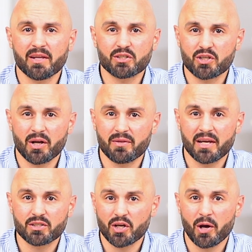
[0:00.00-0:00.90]

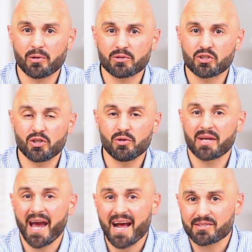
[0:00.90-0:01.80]
that chose to
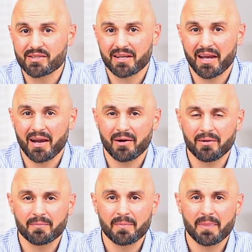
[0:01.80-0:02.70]
cast the
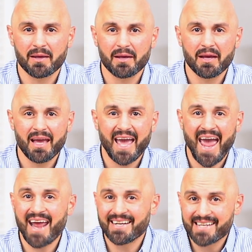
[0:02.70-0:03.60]
care
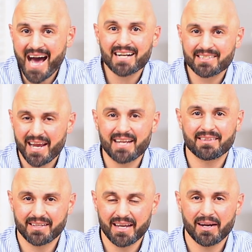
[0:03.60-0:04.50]
and not
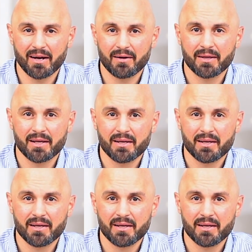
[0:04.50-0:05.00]
take the care.